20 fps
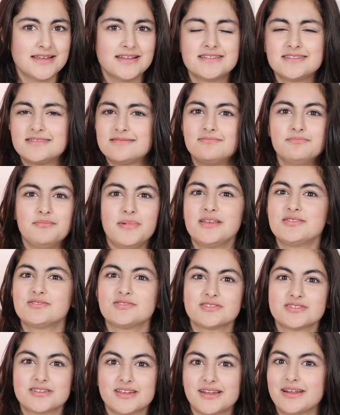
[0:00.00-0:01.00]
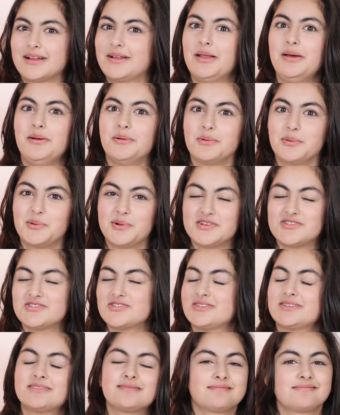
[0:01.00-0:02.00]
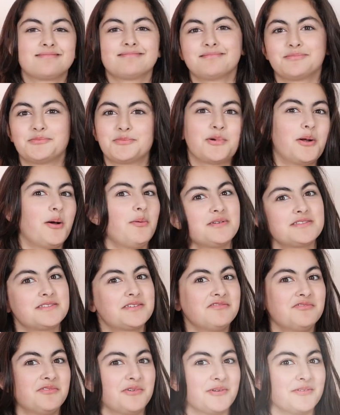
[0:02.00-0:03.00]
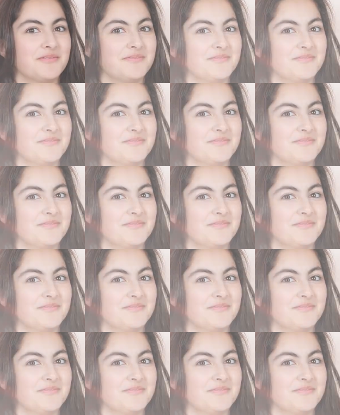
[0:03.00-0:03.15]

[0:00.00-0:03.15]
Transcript: it makes your skin glow, which we're always here for.